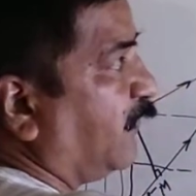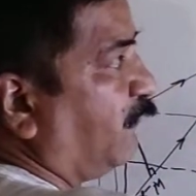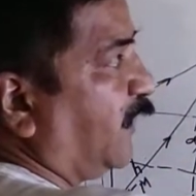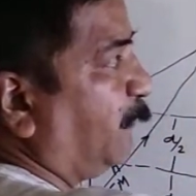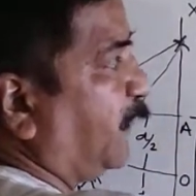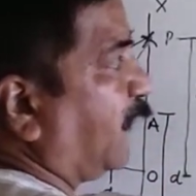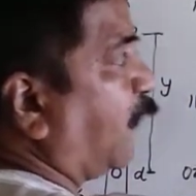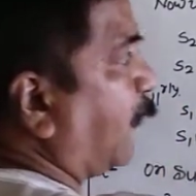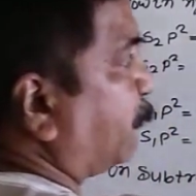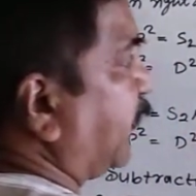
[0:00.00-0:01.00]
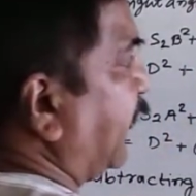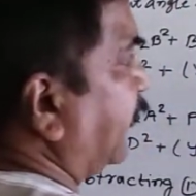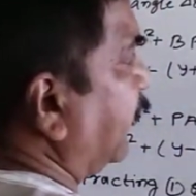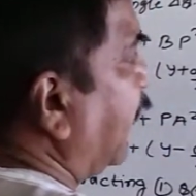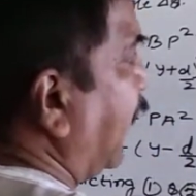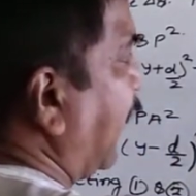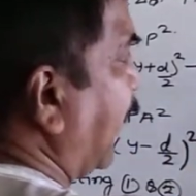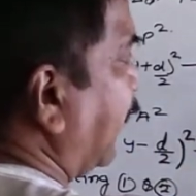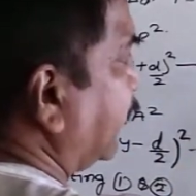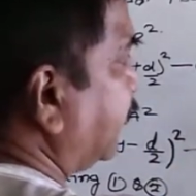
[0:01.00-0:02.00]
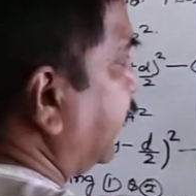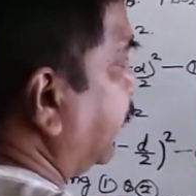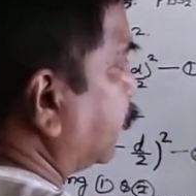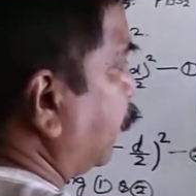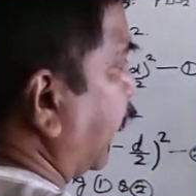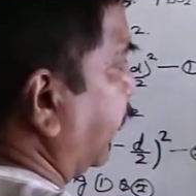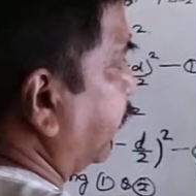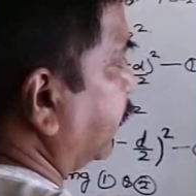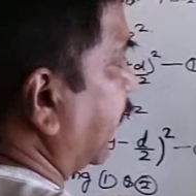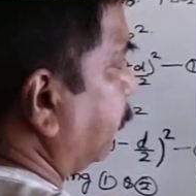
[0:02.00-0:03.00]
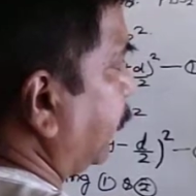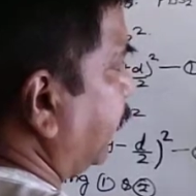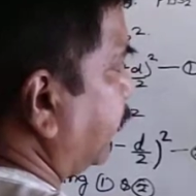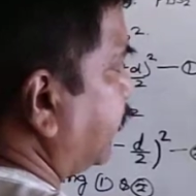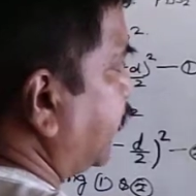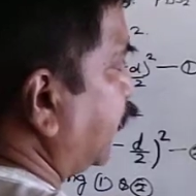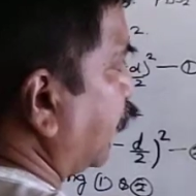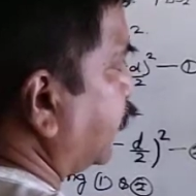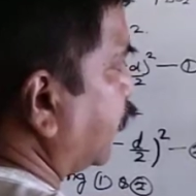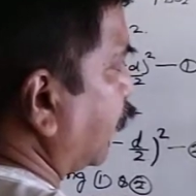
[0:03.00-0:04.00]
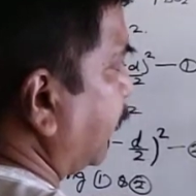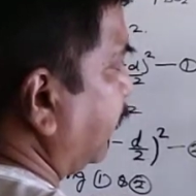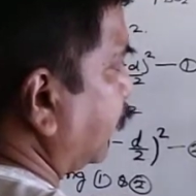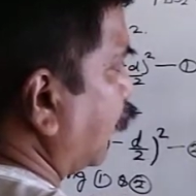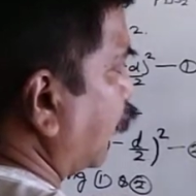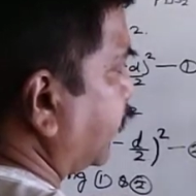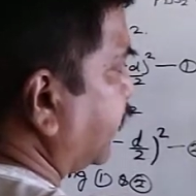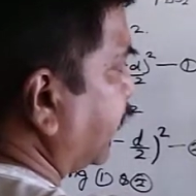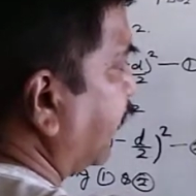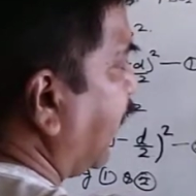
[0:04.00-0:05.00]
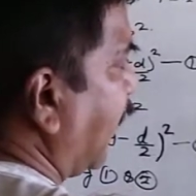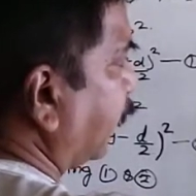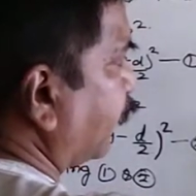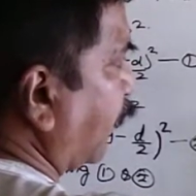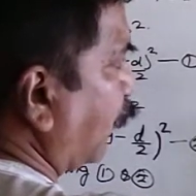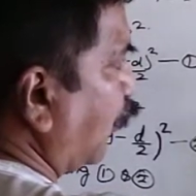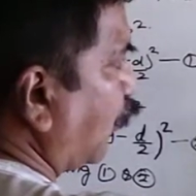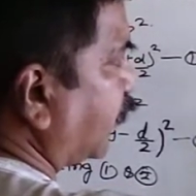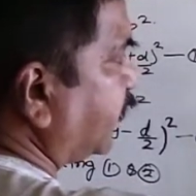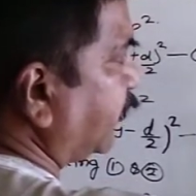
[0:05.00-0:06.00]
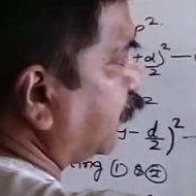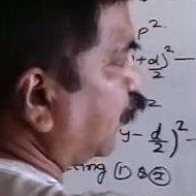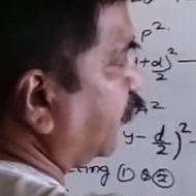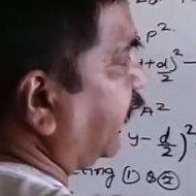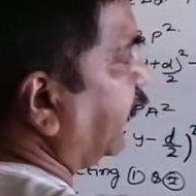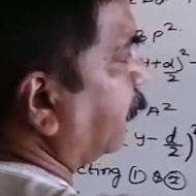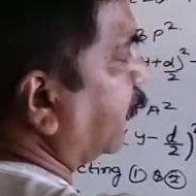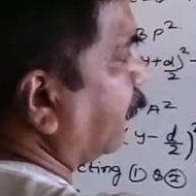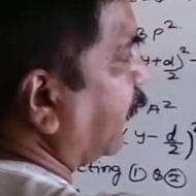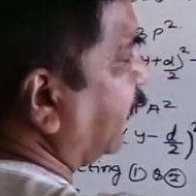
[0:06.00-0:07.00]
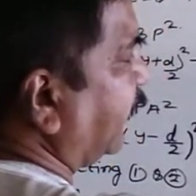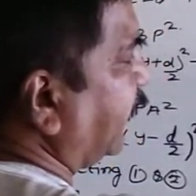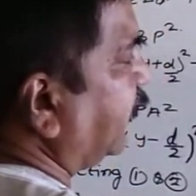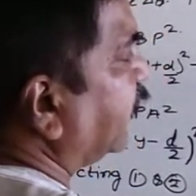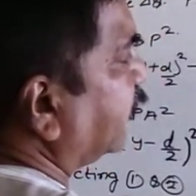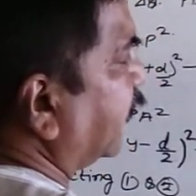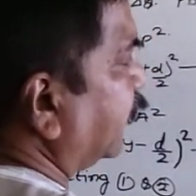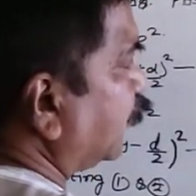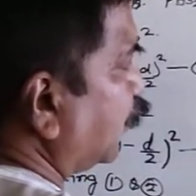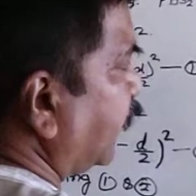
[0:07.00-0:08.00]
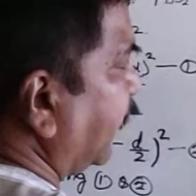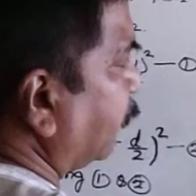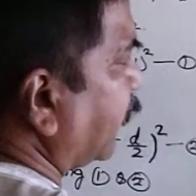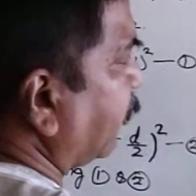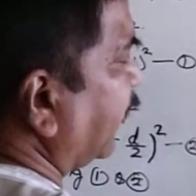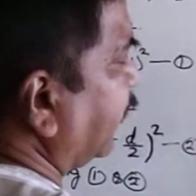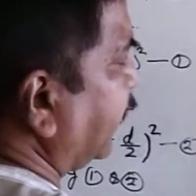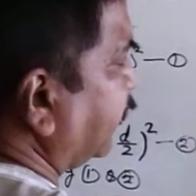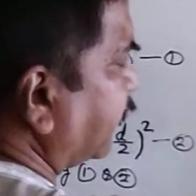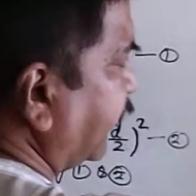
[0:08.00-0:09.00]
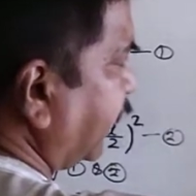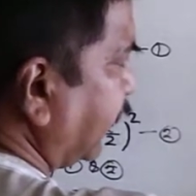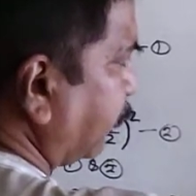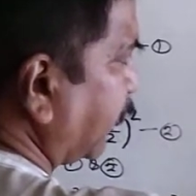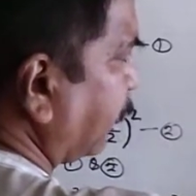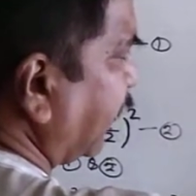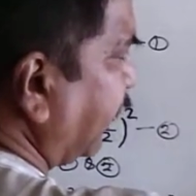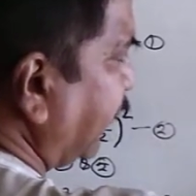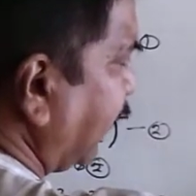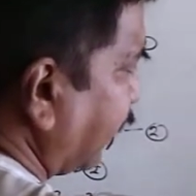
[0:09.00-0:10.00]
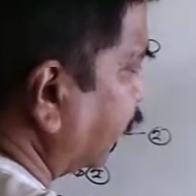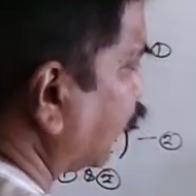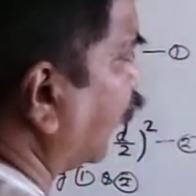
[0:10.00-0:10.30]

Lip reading: will be obtained at these points. That means 0, 0 means origin, and from origin to d lambda by d, then 2d lambda by d, 3d lambda by d and so